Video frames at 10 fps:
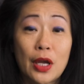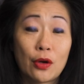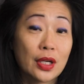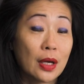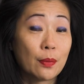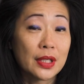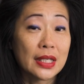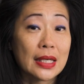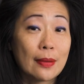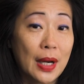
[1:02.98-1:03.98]
parent
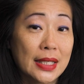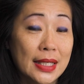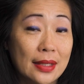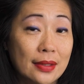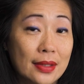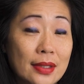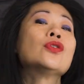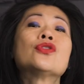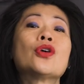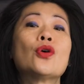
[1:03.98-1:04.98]
company, ByteDance.
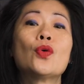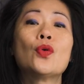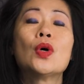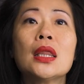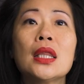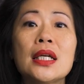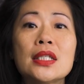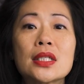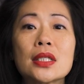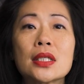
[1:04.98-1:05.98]
So
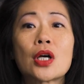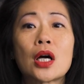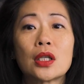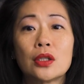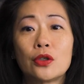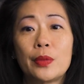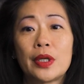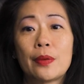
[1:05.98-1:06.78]
let's talk a little bit